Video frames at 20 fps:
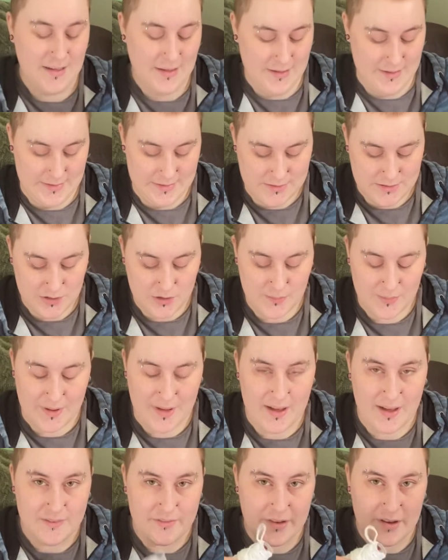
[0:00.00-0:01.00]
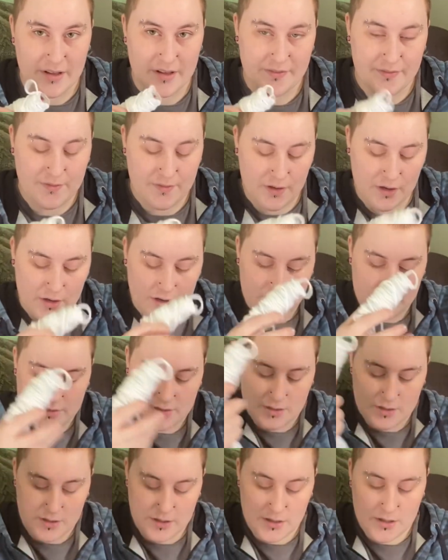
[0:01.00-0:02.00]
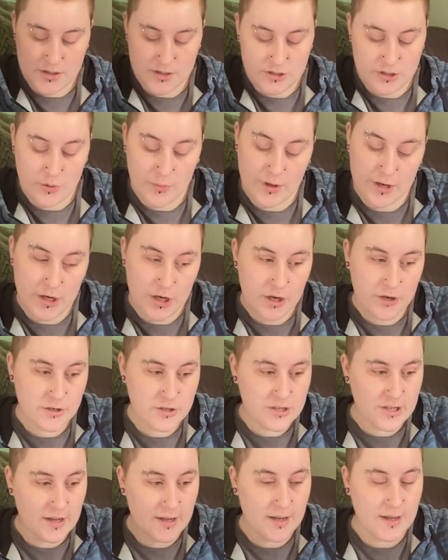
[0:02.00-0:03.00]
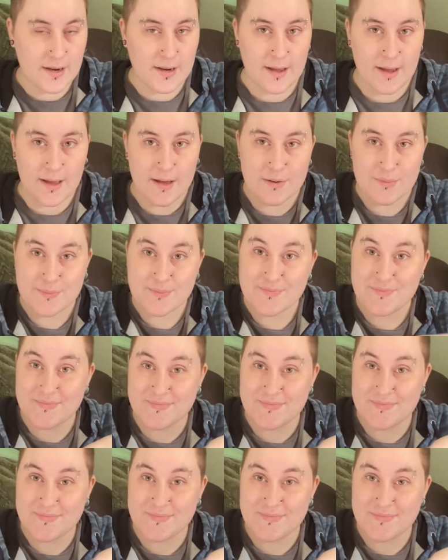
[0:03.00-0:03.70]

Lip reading: let's hope I have enough yarn to win Yarn Chicken again.